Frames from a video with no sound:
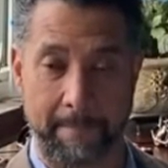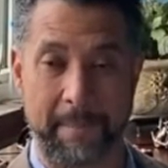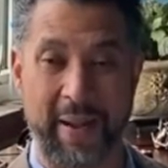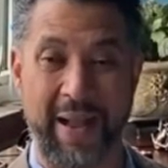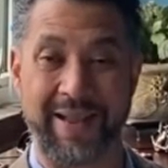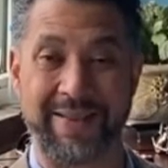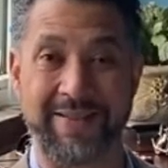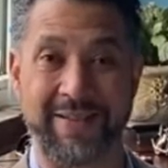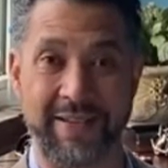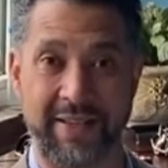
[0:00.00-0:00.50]

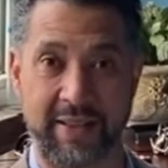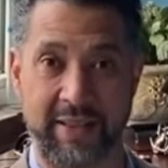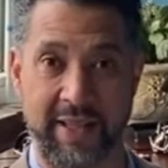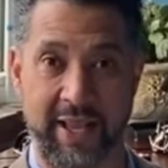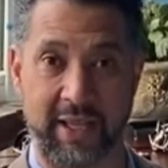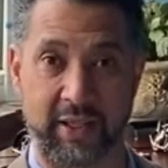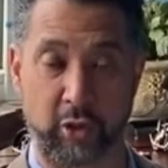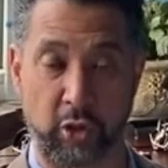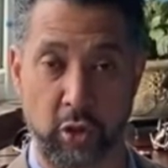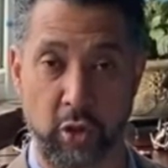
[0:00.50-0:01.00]
passing
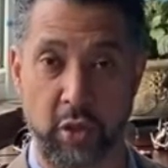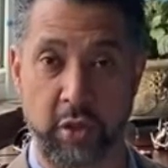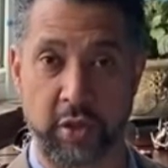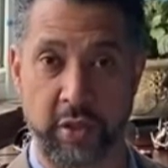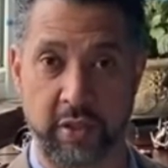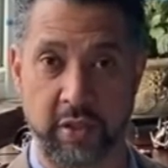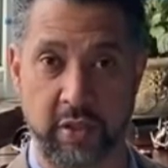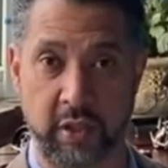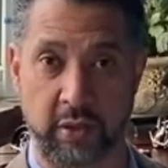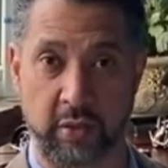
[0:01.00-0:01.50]
that
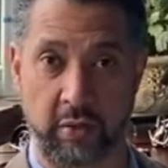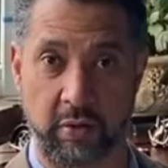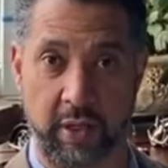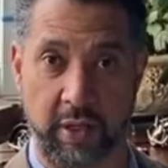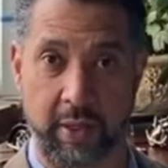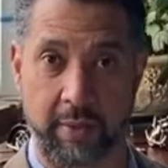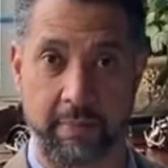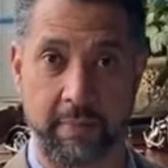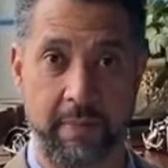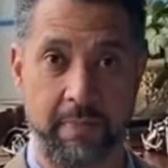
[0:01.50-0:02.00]
urgency to
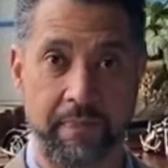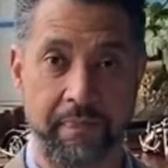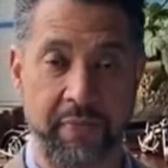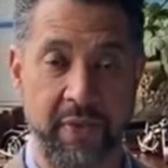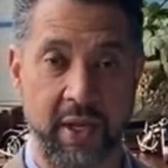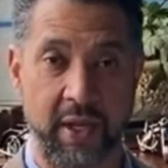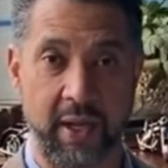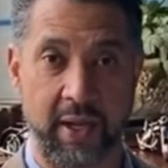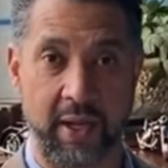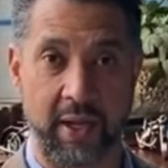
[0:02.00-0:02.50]
them,
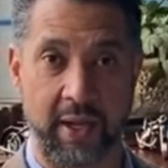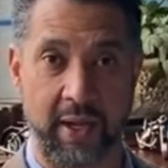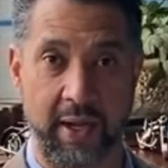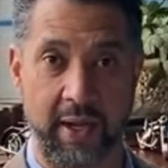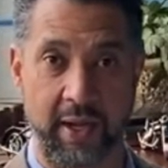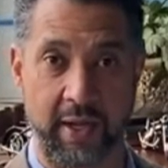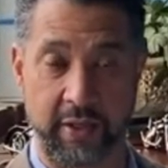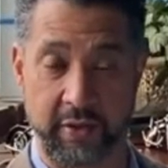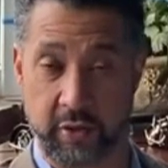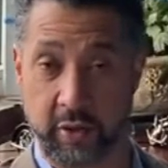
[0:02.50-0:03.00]

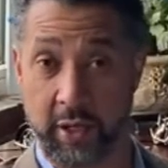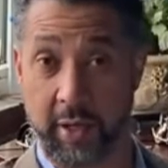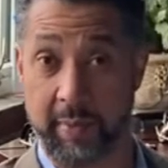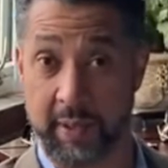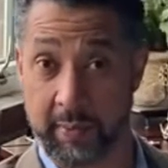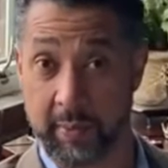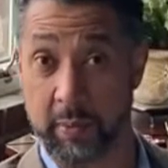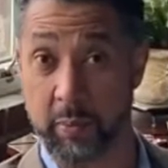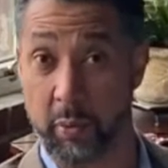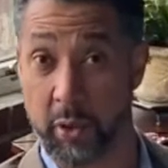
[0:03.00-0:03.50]
it's going to
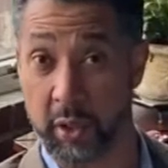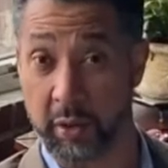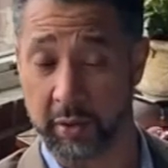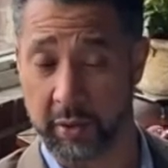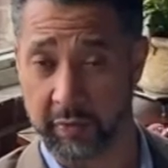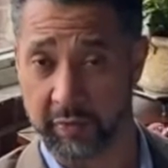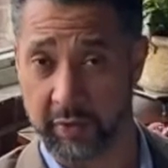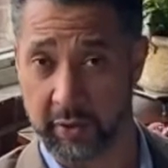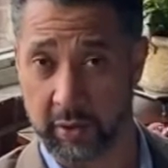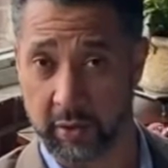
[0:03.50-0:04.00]
be even more
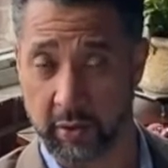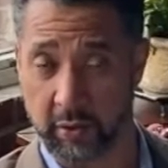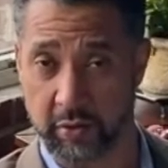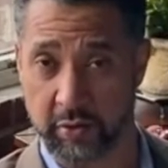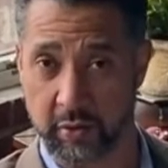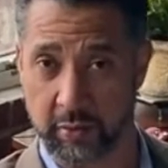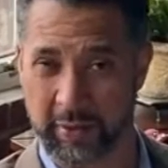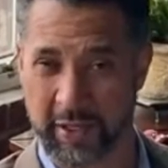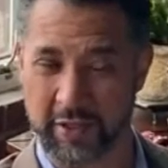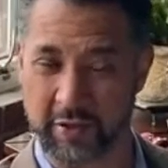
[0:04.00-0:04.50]
difficult.
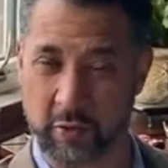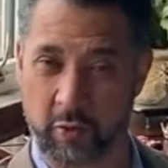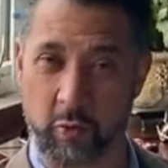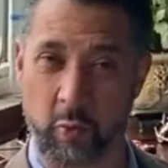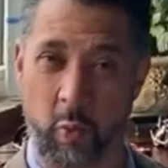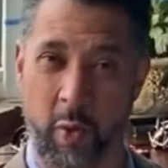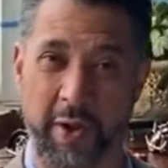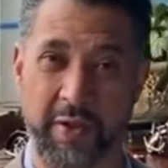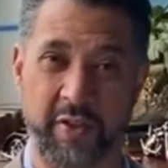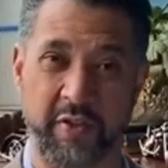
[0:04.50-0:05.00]
So that's
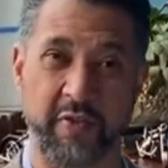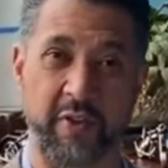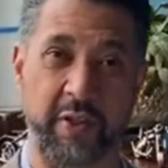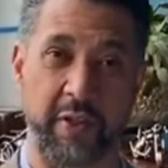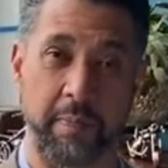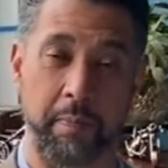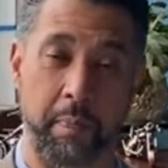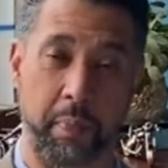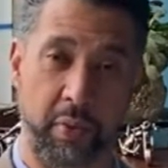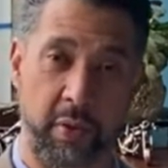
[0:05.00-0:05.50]
why it's
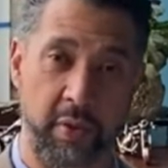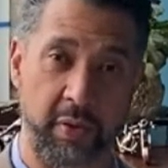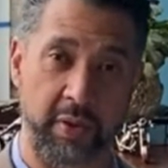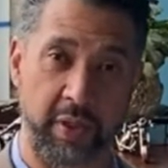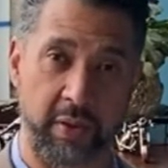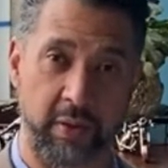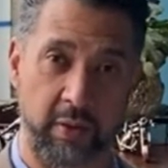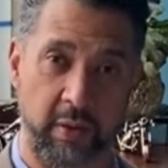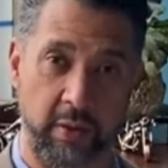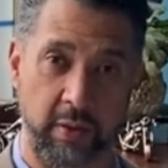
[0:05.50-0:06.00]
very
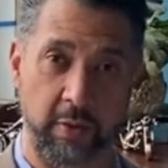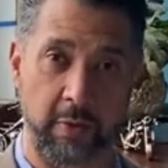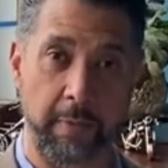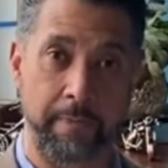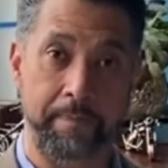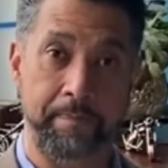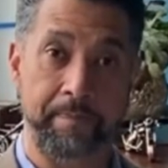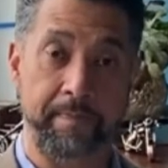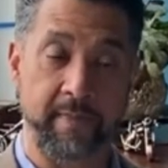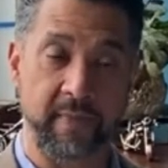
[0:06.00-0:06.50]
important to
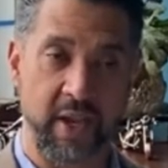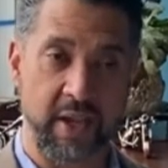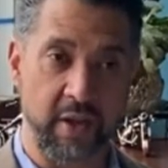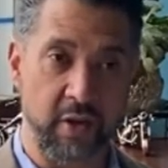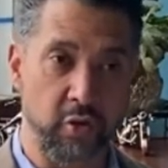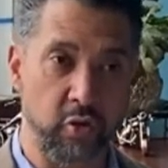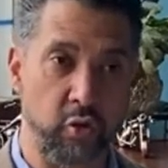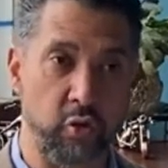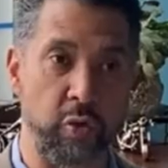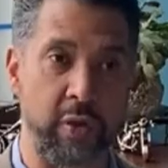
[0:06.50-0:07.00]

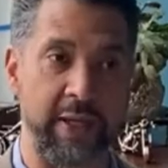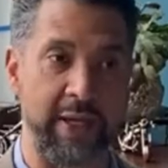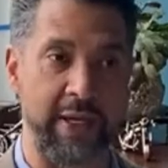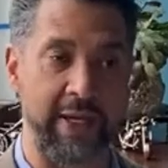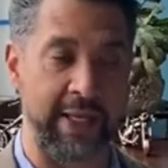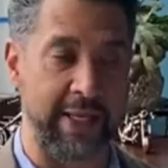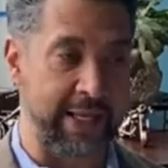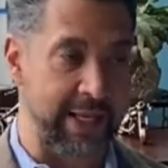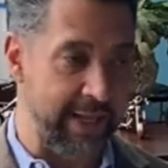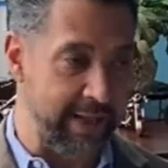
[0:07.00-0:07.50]

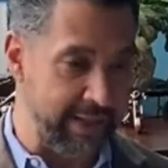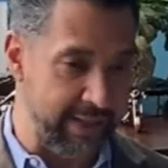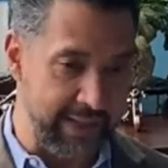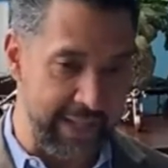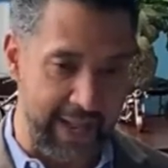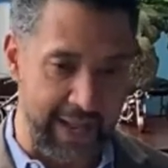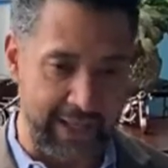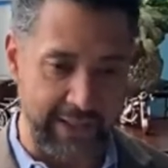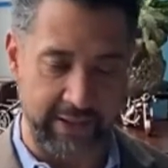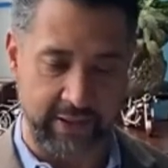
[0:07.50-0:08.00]
really get
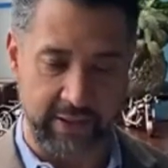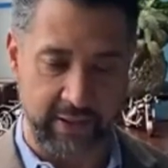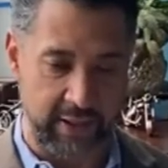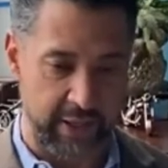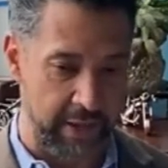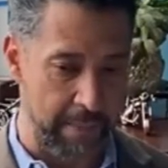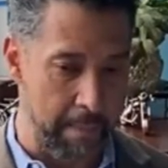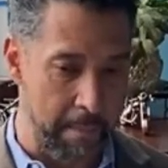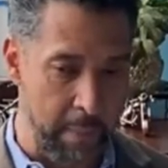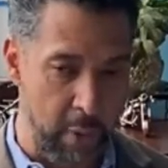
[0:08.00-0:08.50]
that
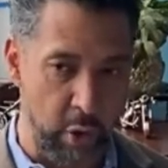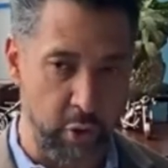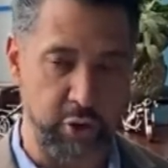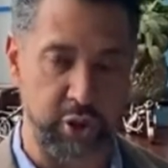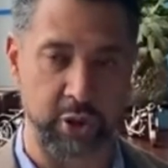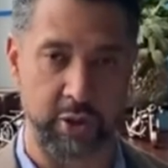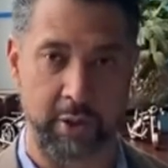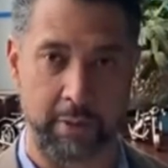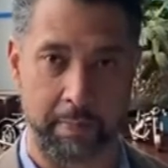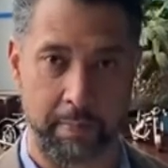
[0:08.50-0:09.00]

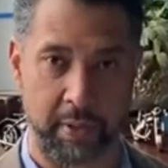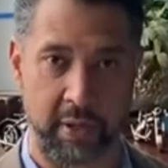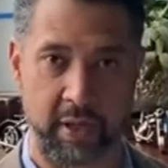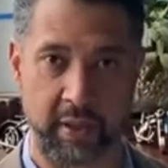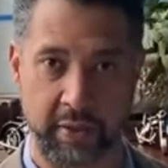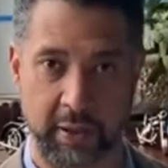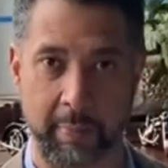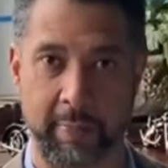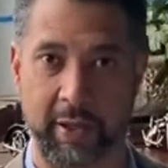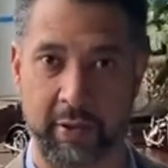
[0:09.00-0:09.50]
emotional
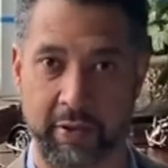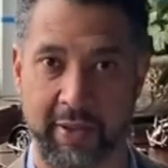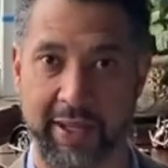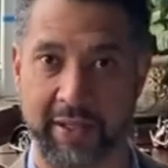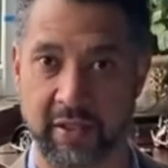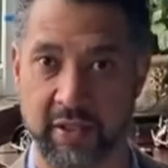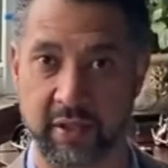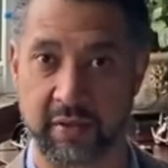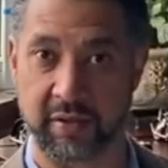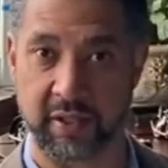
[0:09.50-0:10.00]
part about
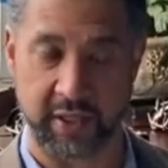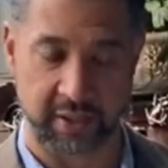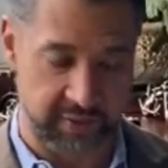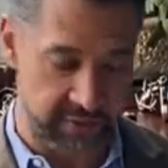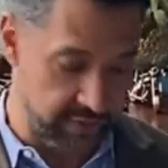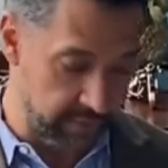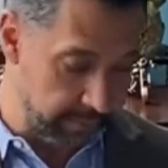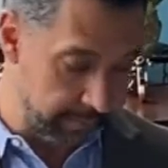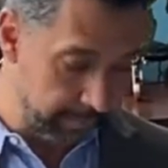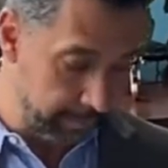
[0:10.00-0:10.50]
that
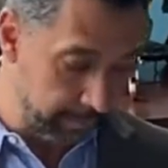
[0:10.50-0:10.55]
success.